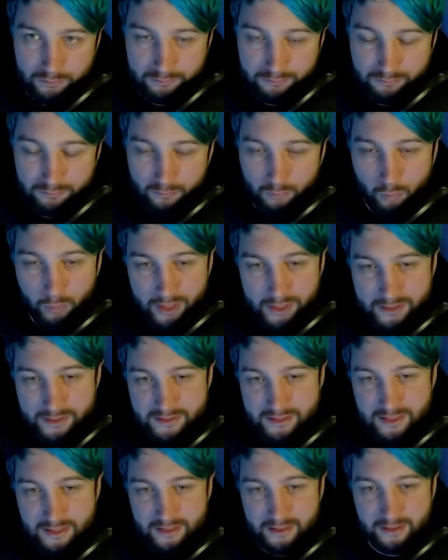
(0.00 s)

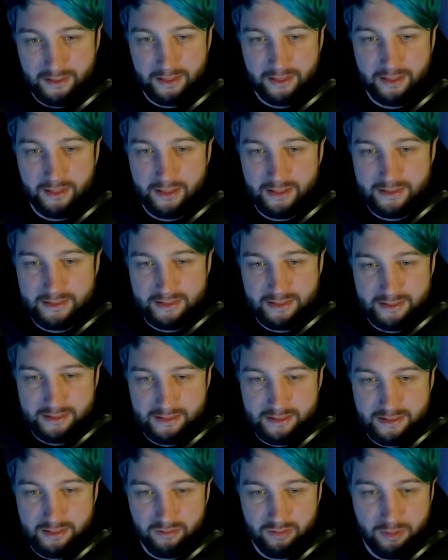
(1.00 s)
Wind here isn't
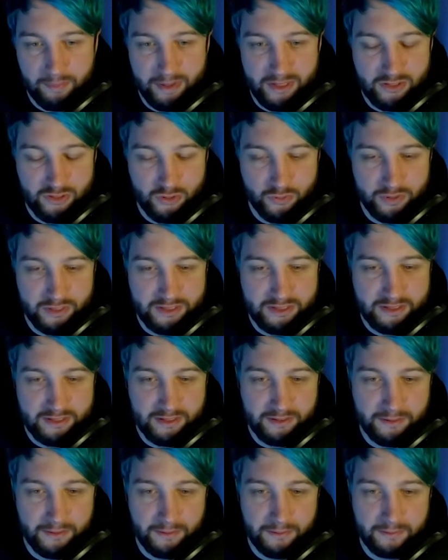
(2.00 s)
necessarily the best choice
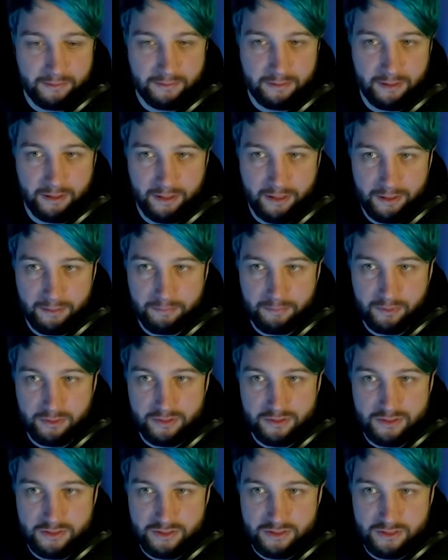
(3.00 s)

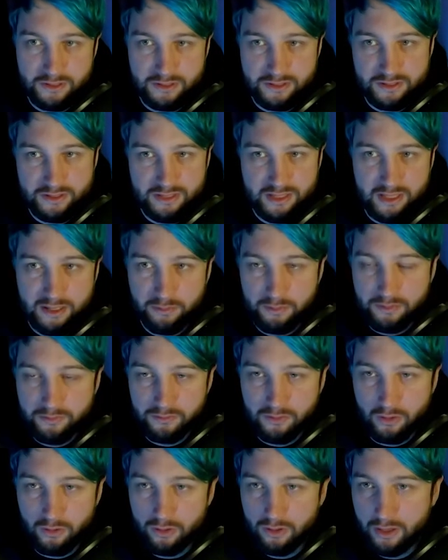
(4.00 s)
because as you can see
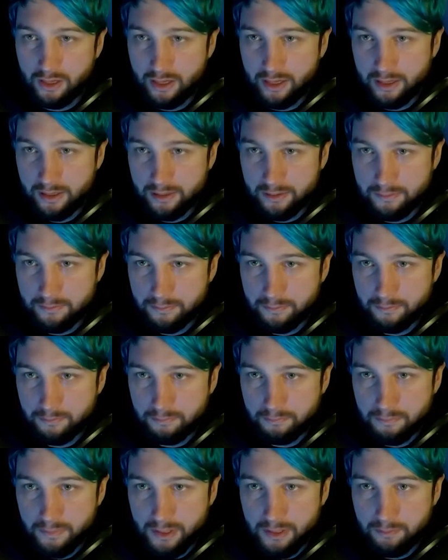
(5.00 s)
we've got a
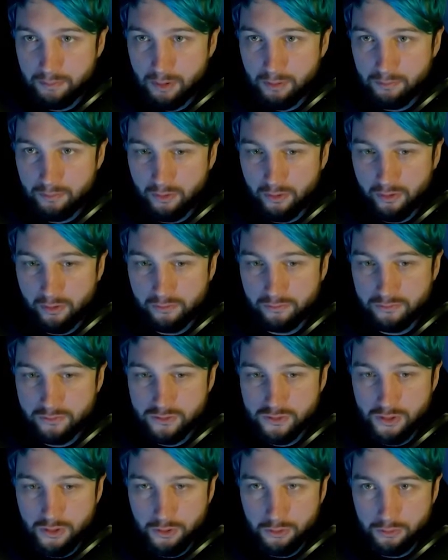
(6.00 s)
minimum of
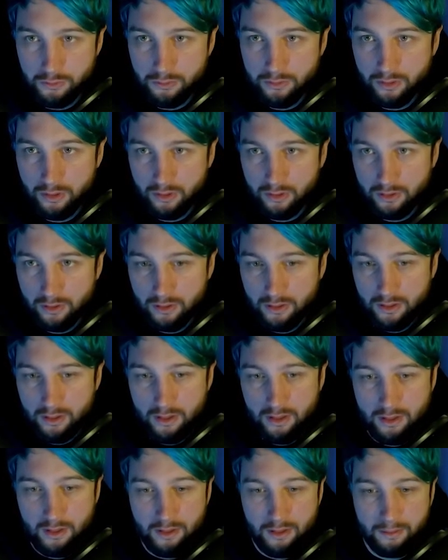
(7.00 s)
2,
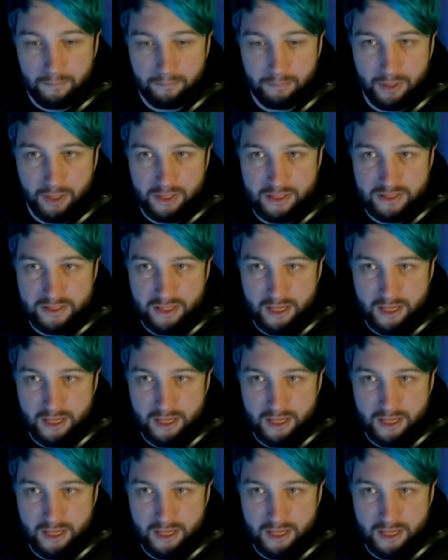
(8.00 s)
but